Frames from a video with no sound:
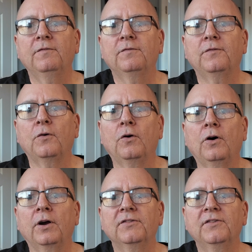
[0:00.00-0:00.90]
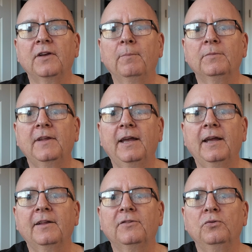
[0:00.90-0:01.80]
for
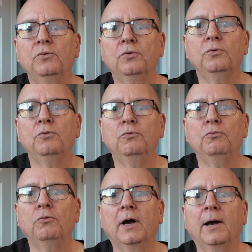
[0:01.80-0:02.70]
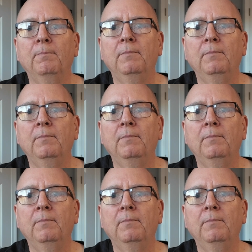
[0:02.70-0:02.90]
something to uh,